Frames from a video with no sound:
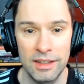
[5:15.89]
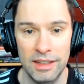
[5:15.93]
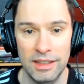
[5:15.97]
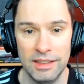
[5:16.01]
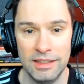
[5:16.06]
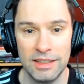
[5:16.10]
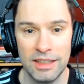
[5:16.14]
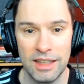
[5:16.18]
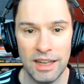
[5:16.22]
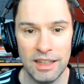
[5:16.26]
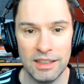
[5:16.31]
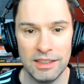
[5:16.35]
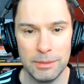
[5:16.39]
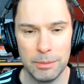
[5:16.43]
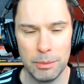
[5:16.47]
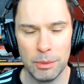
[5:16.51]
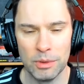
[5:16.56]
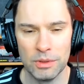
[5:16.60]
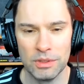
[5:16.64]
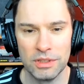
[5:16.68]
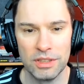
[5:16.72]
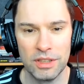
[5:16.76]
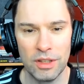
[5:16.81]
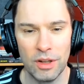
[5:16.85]
this Sky
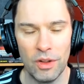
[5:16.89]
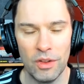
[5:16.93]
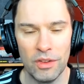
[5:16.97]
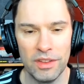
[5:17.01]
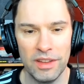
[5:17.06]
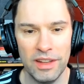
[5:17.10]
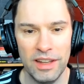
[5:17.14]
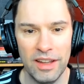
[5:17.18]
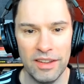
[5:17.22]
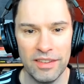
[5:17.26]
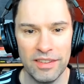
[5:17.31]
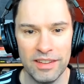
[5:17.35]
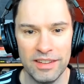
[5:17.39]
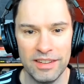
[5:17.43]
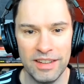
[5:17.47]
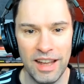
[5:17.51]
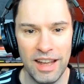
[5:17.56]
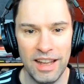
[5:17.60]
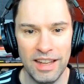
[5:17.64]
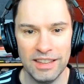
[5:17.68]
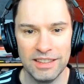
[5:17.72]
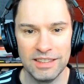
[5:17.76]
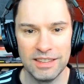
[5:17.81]
Sports slot the other day.